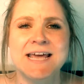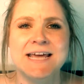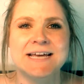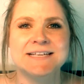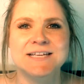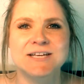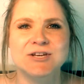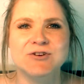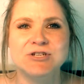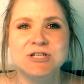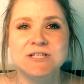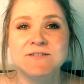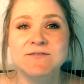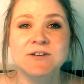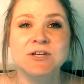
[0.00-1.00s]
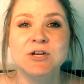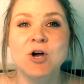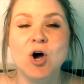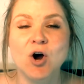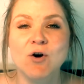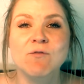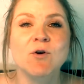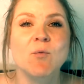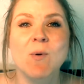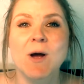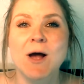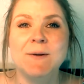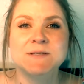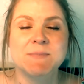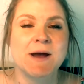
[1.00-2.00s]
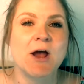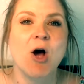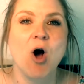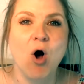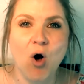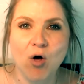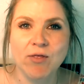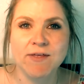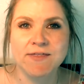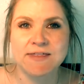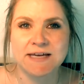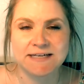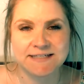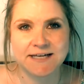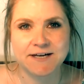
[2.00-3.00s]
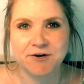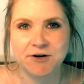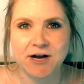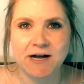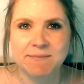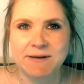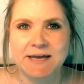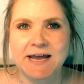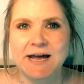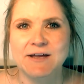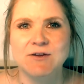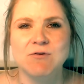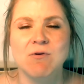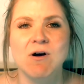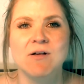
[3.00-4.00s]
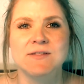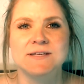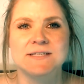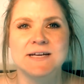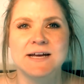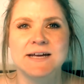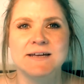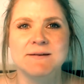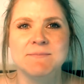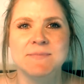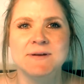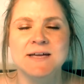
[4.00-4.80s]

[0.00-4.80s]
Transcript: is that you're just feeling overwhelmed by all the things that are coming at you all the time.